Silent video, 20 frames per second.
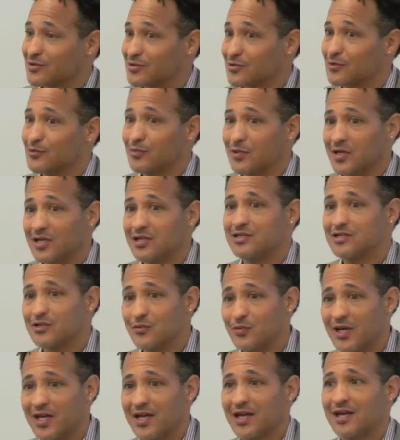soup in
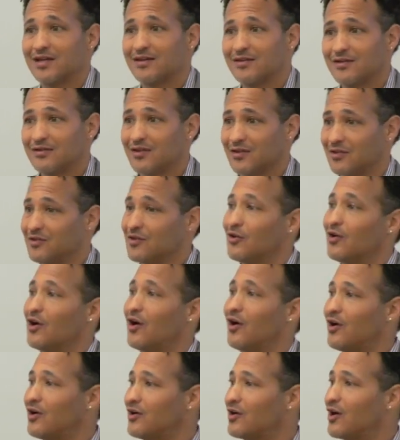Japan. You
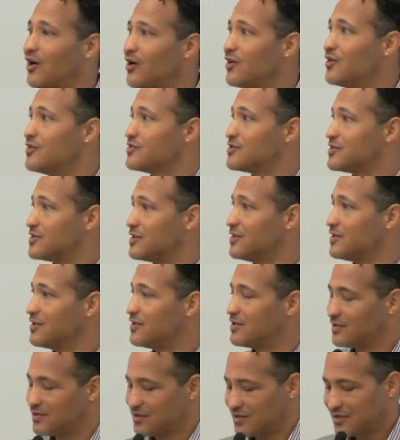know, our hearts
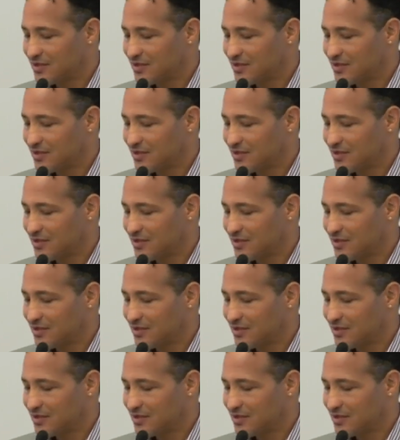and